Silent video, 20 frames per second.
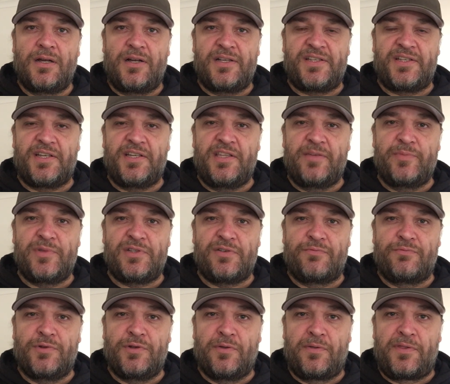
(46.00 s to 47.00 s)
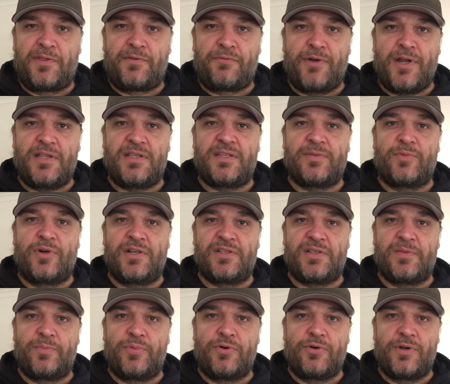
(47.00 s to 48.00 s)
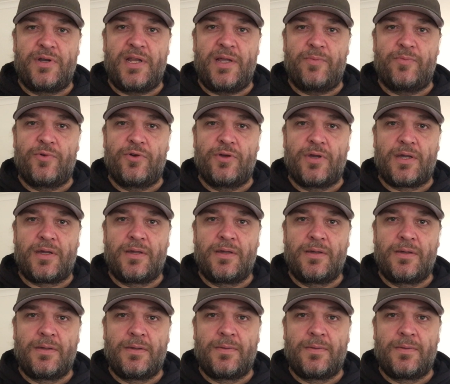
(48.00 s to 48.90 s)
I see them as a real threat to my support network.